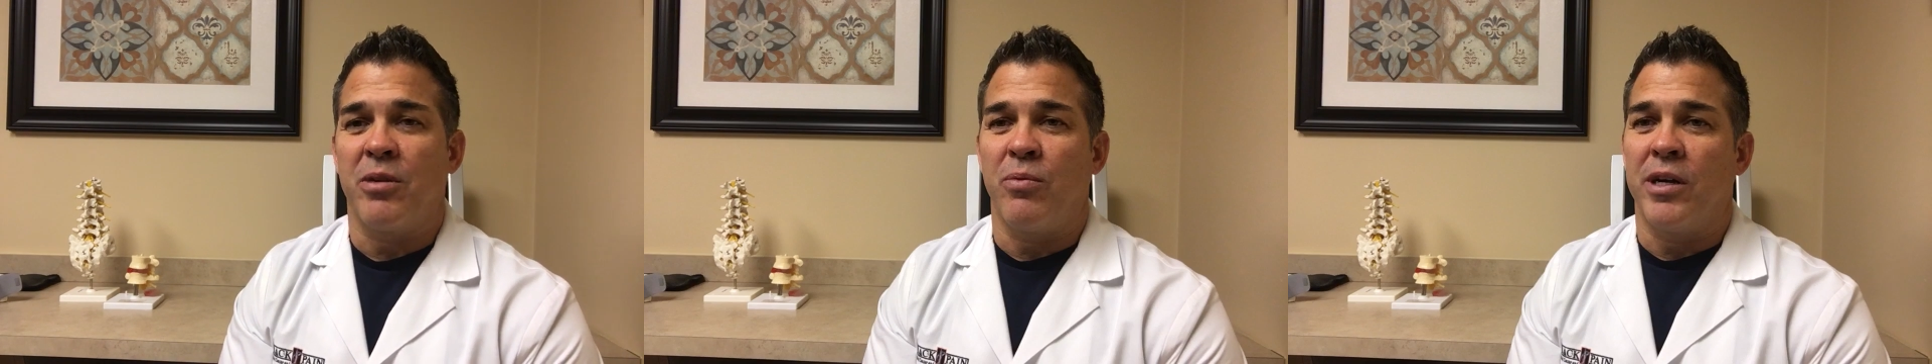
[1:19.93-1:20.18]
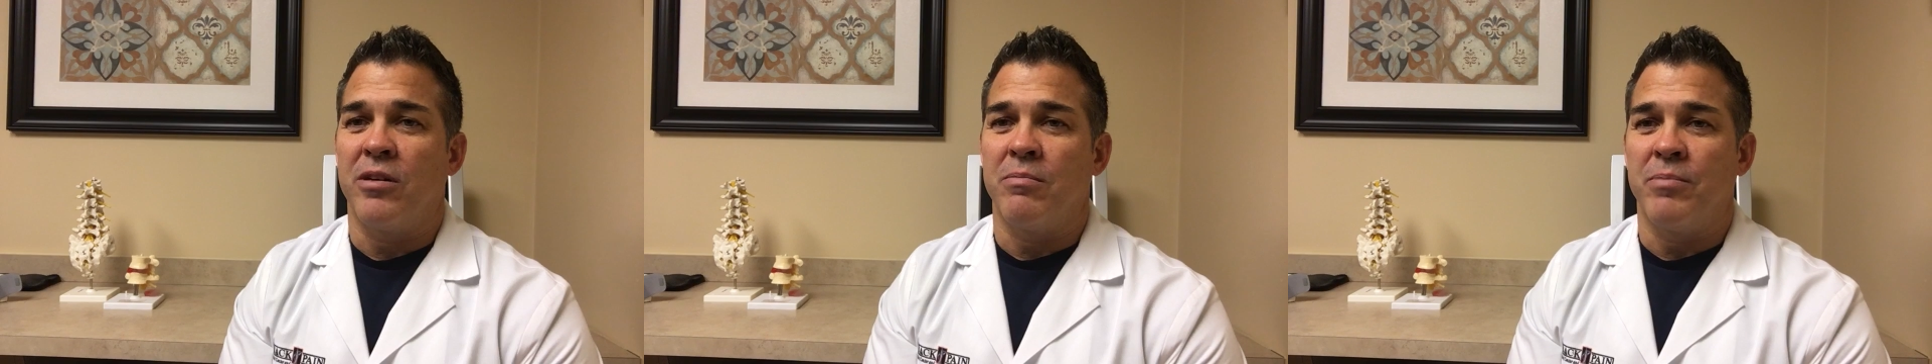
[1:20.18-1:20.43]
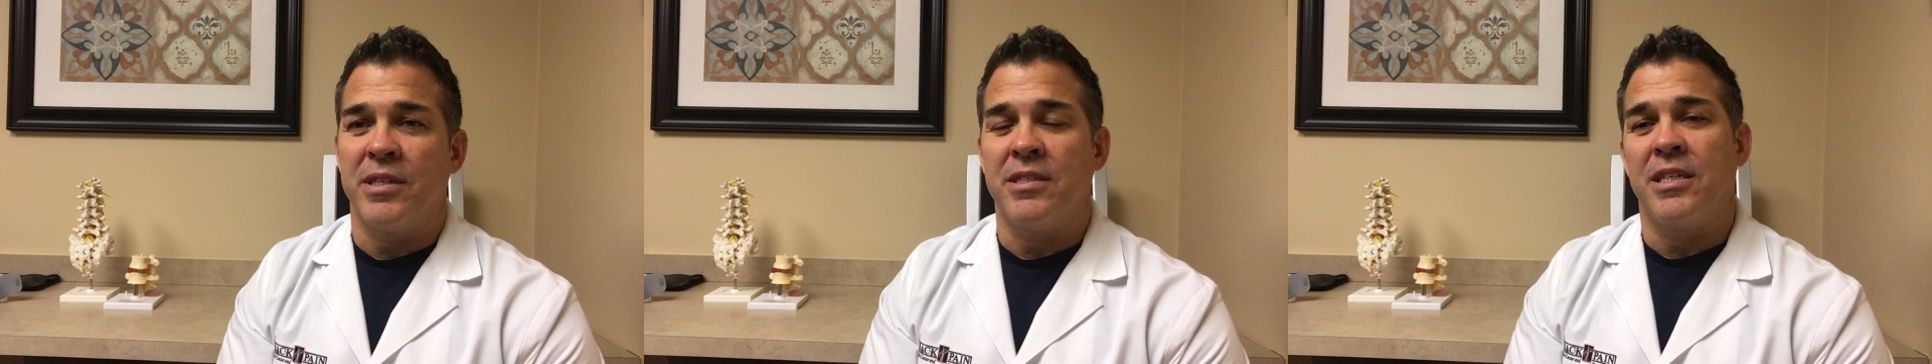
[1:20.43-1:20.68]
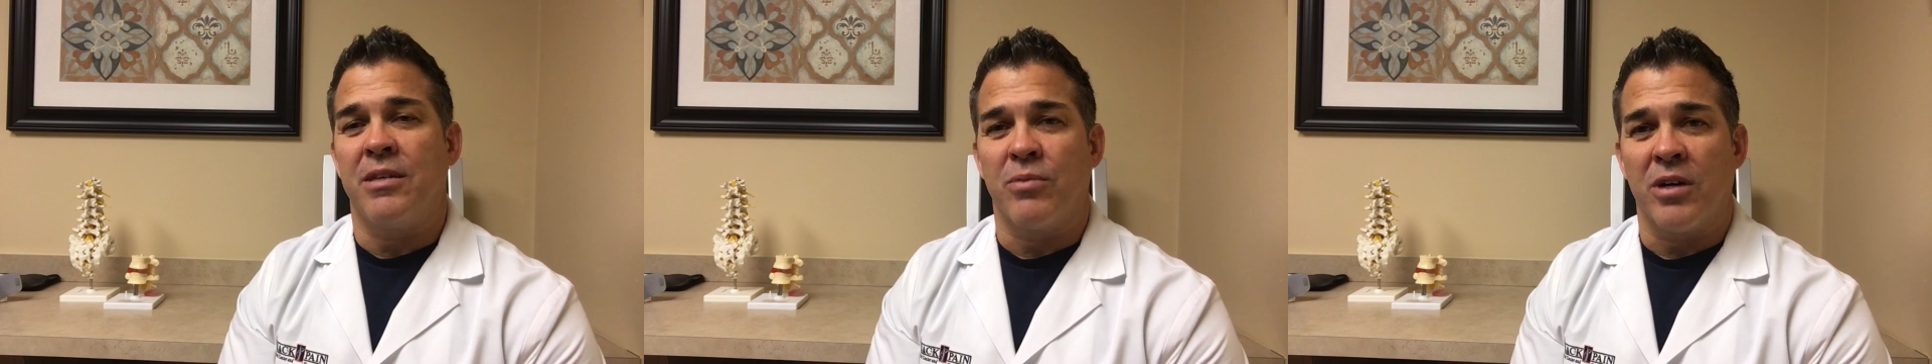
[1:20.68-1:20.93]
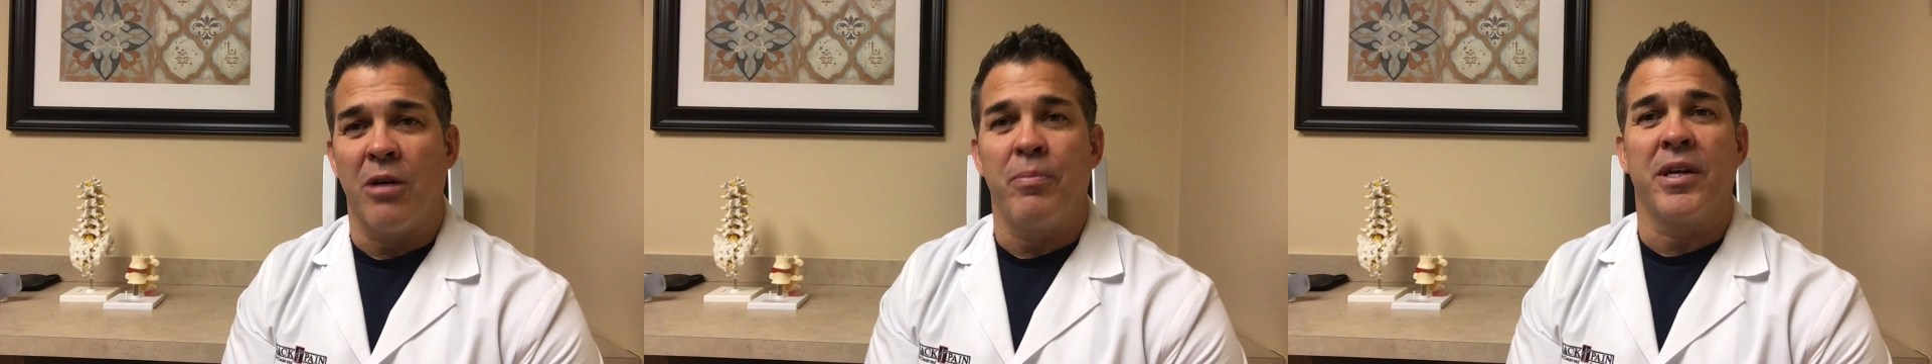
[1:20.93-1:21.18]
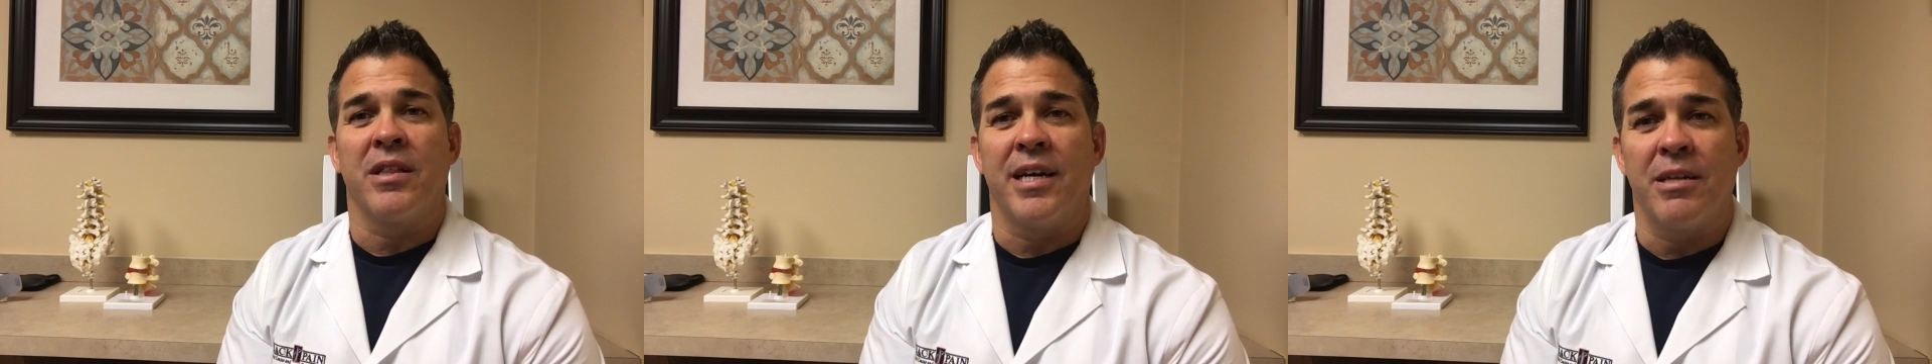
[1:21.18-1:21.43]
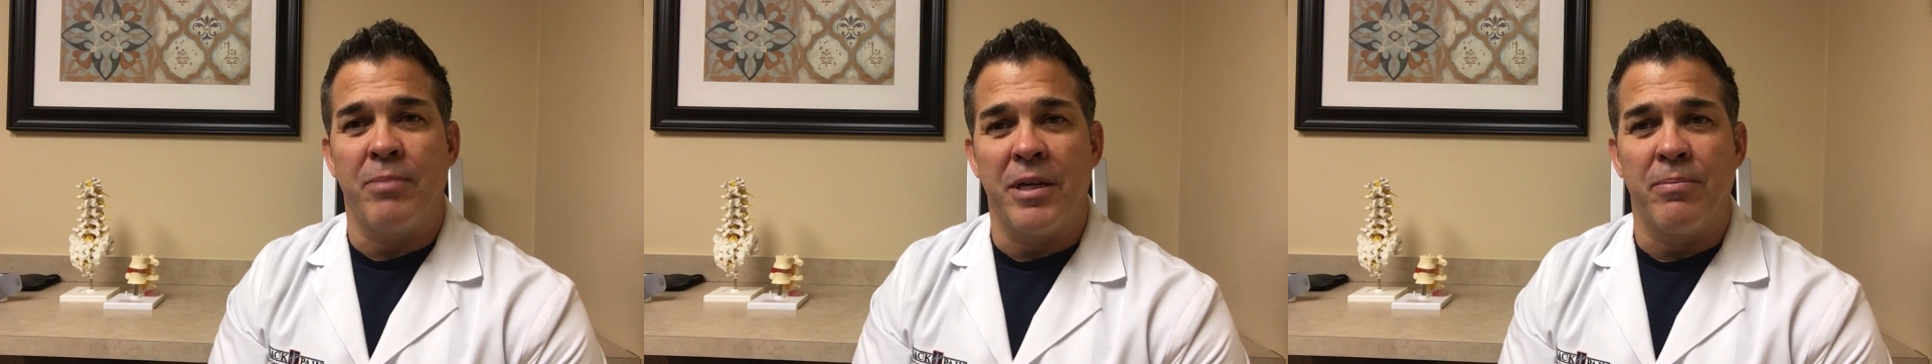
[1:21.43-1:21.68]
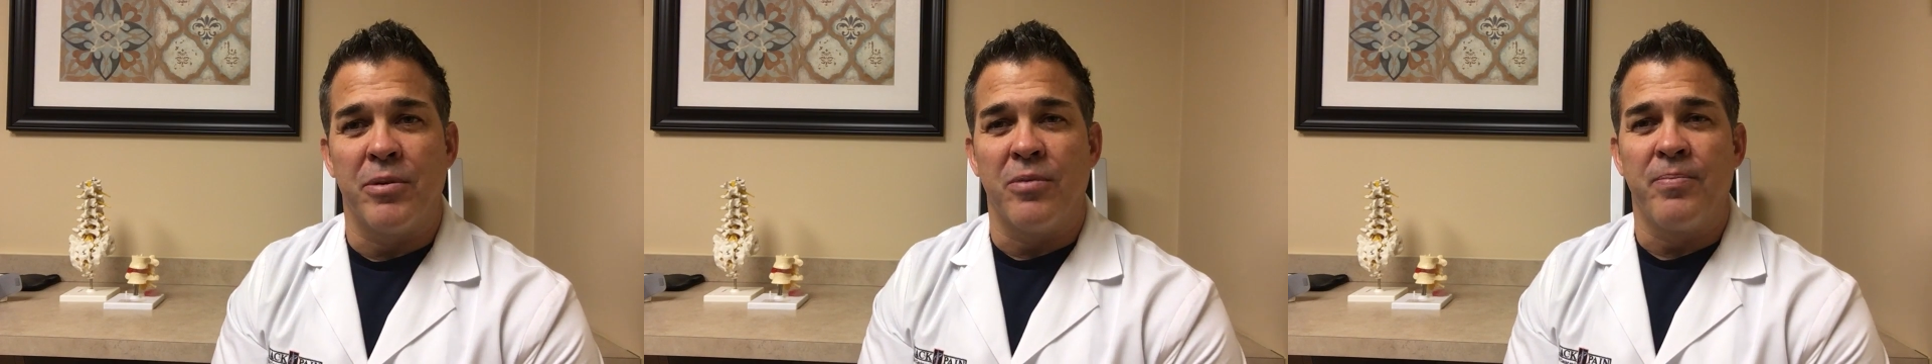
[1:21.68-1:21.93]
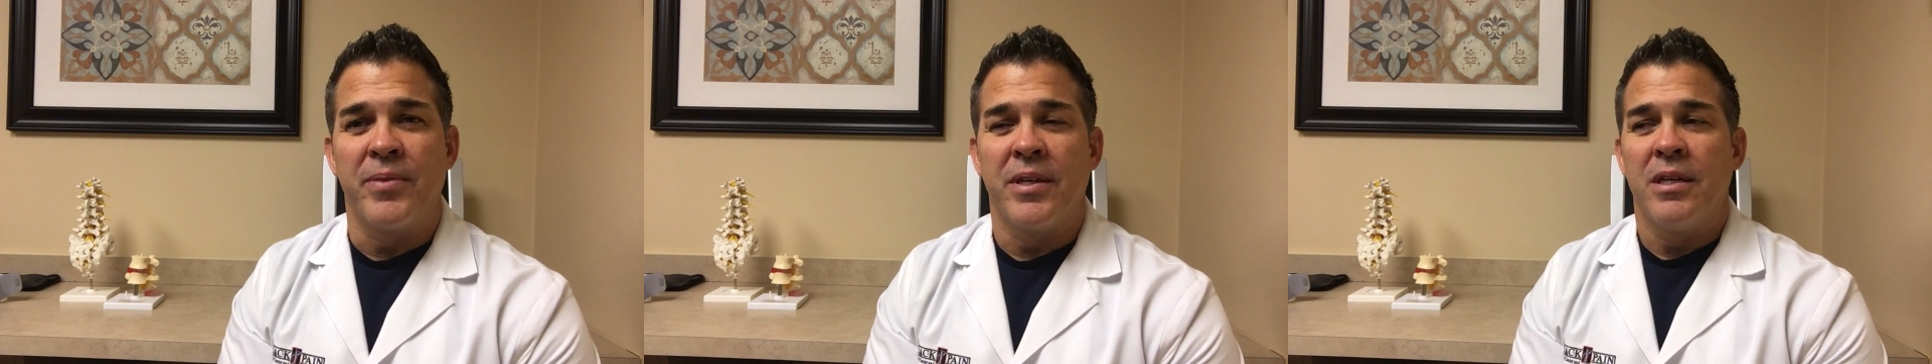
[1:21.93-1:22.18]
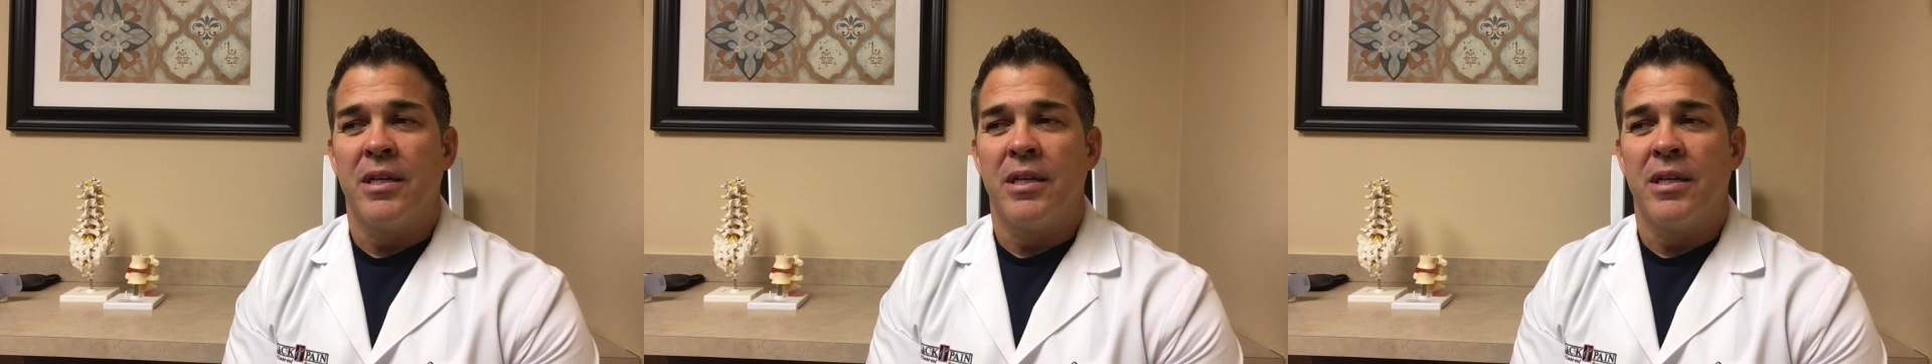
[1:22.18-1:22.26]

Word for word: well and busy, and we're helping a lot of people.